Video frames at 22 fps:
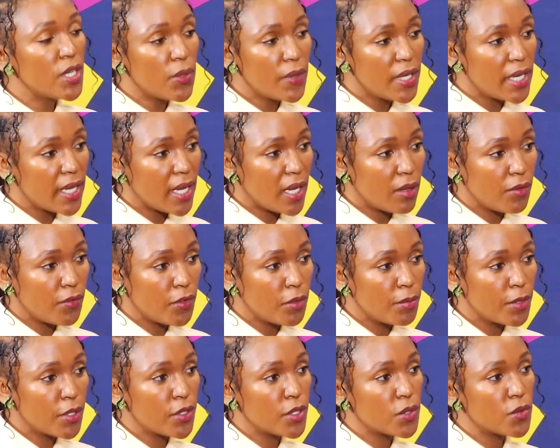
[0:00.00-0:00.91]
really, really
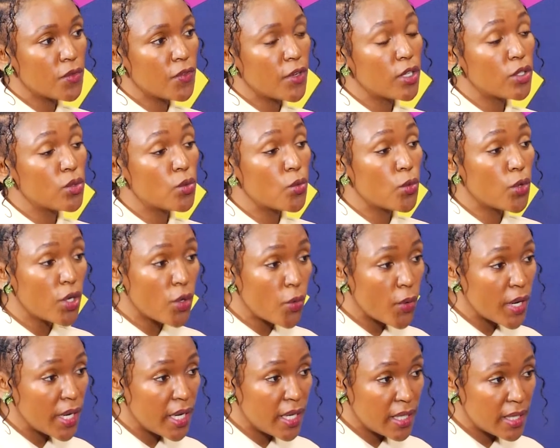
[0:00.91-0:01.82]
helpful because we've got work
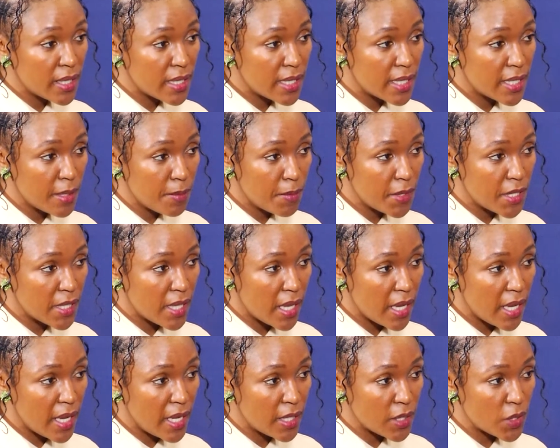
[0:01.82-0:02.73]
readiness tips
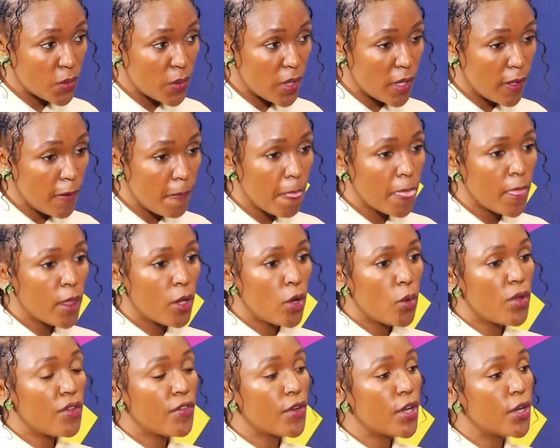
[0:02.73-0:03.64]
there as well.
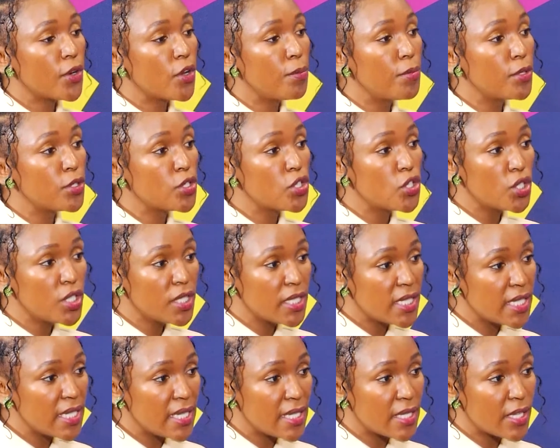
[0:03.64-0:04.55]
We've got
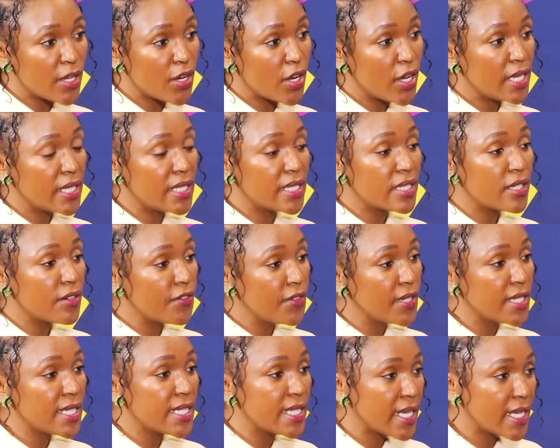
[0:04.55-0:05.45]
opportunities that are in
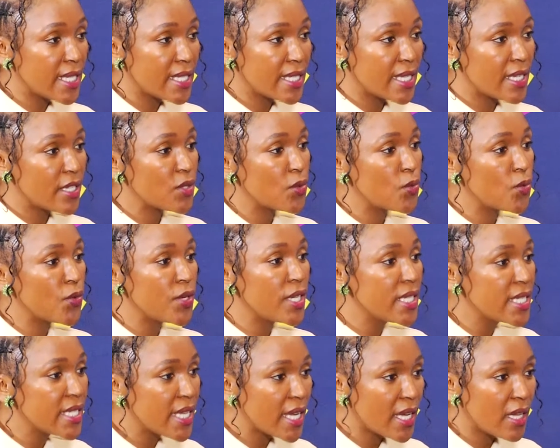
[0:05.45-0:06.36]
different sectors,
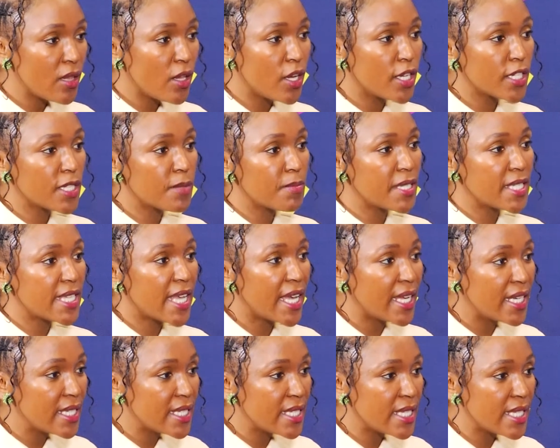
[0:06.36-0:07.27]
retail,
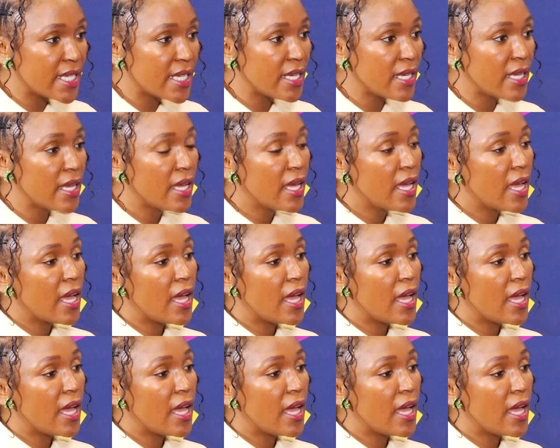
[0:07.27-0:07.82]
hospitality,